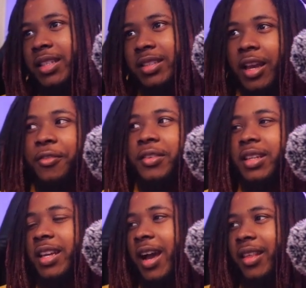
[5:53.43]

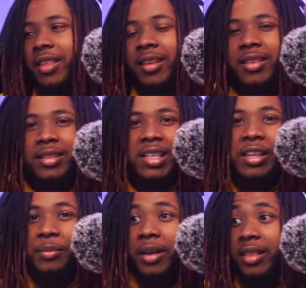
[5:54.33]
definitely, I think the
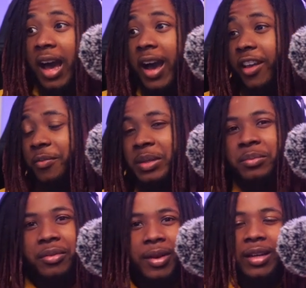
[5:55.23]
team that I have been
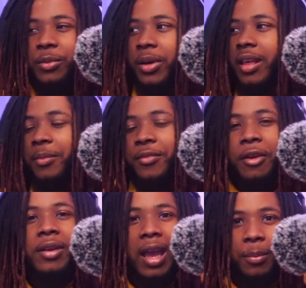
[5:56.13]
provided with, I'm
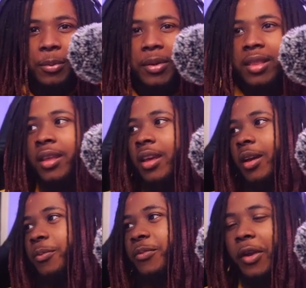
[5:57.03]
very happy with.
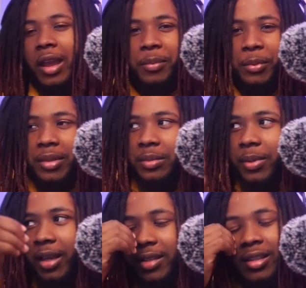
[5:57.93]
I'm very happy with these
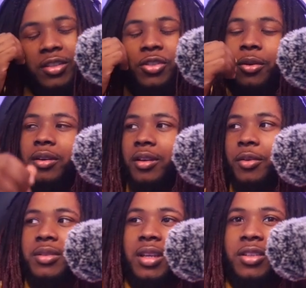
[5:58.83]
players. I think Joker and
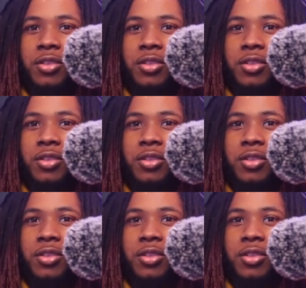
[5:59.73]
Gosain.